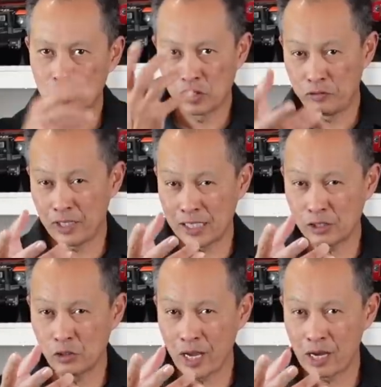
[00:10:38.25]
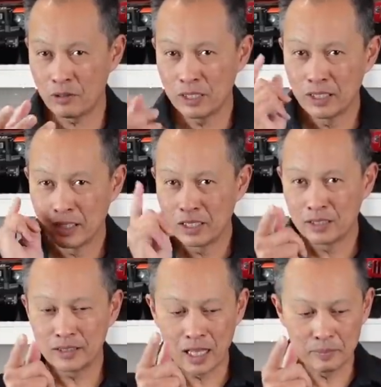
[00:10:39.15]
So if you guys know how,
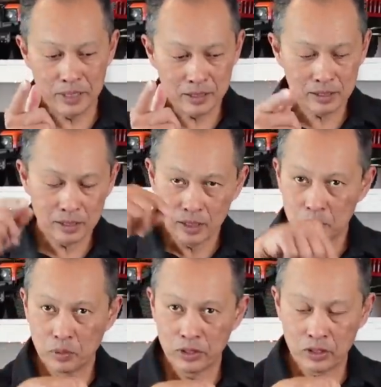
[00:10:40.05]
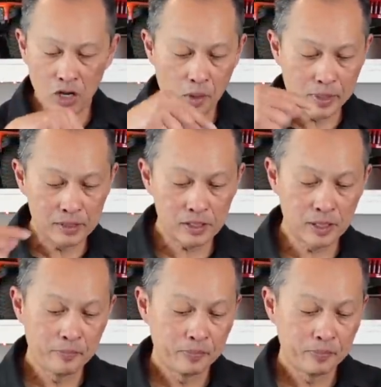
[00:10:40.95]
tell me, put in the comments.